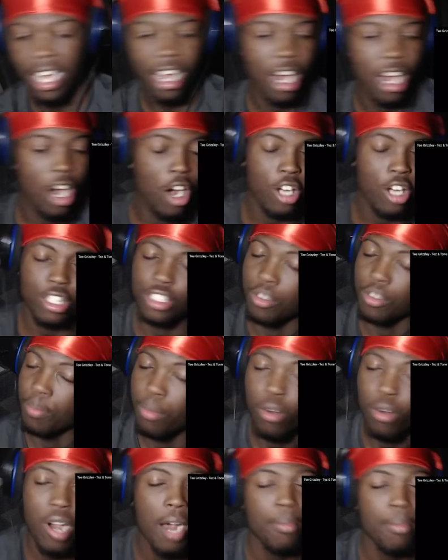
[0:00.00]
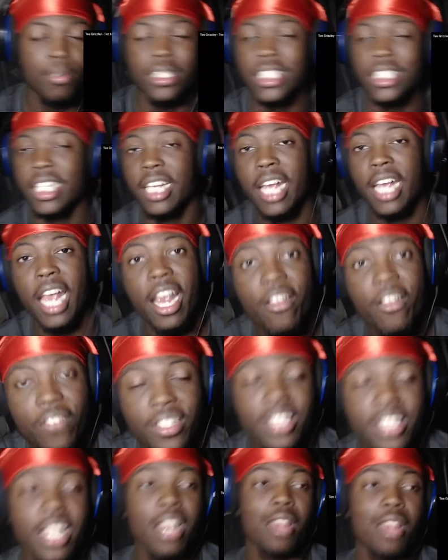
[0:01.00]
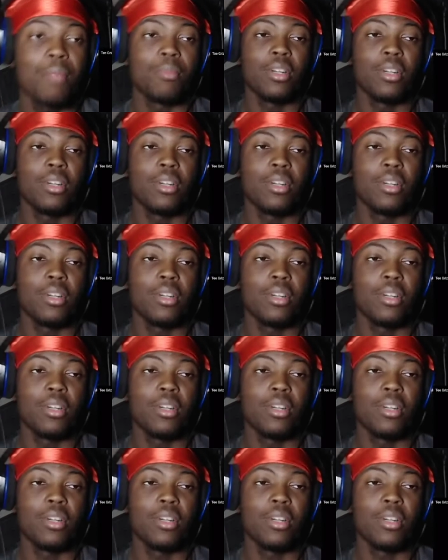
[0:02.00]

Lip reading: All the support, I appreciate everything, bro.